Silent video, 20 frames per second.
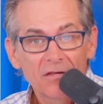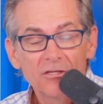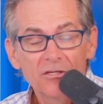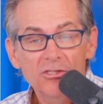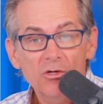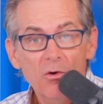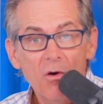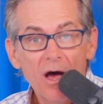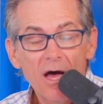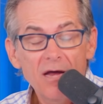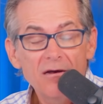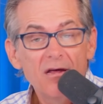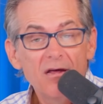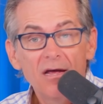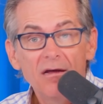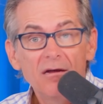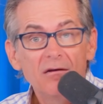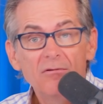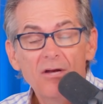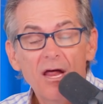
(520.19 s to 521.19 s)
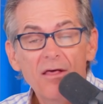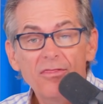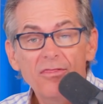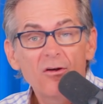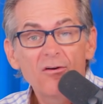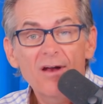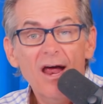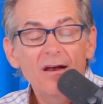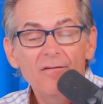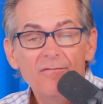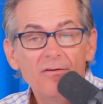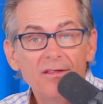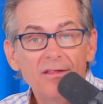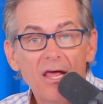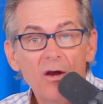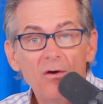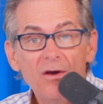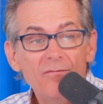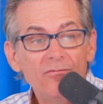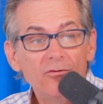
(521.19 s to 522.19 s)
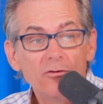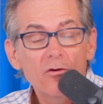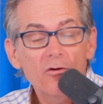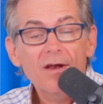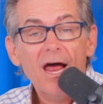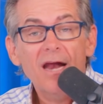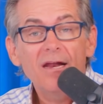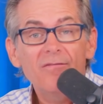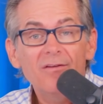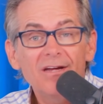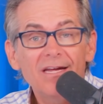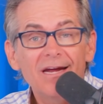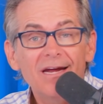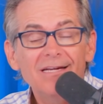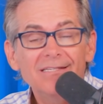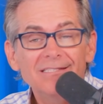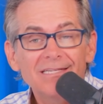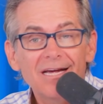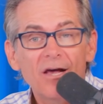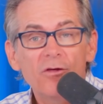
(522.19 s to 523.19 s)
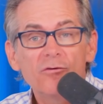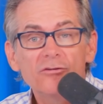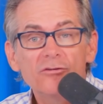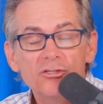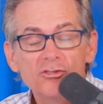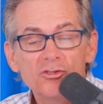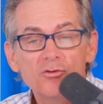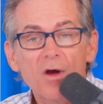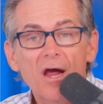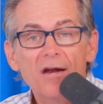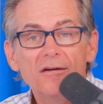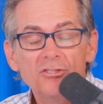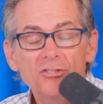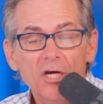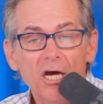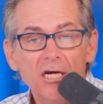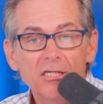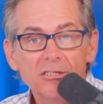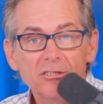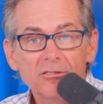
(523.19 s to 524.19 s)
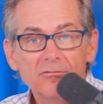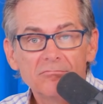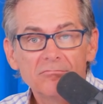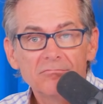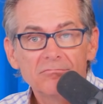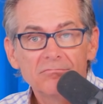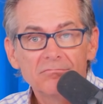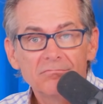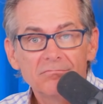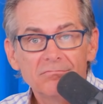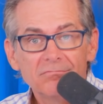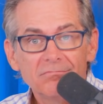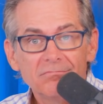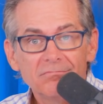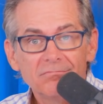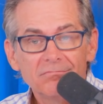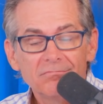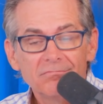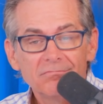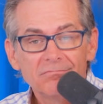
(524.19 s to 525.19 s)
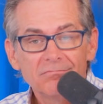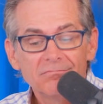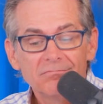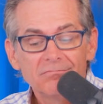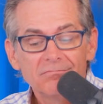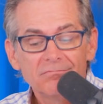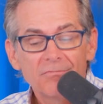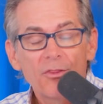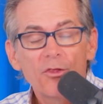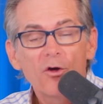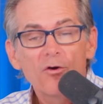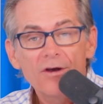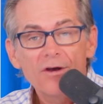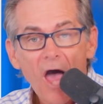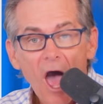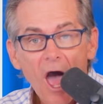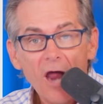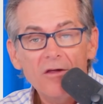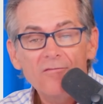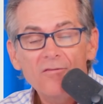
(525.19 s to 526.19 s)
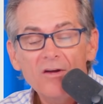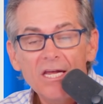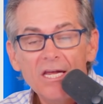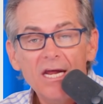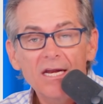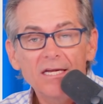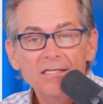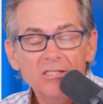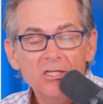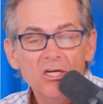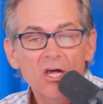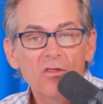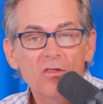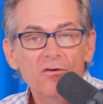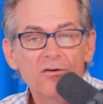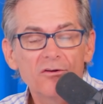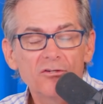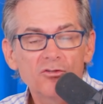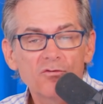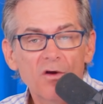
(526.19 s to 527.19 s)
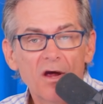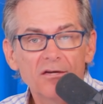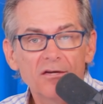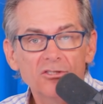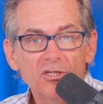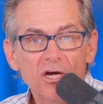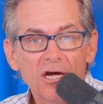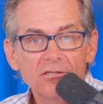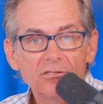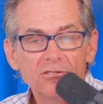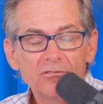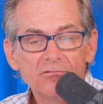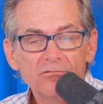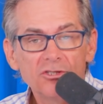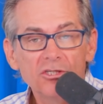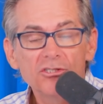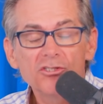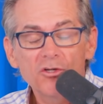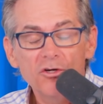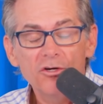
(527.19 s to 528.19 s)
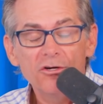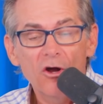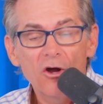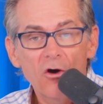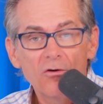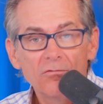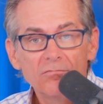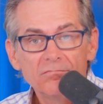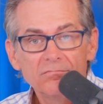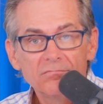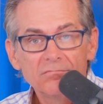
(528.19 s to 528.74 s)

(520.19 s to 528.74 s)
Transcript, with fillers: The squad, not, they're not even, they don't even, they're not even getting together to strategize. They're not even getting together to strategize, just so you know.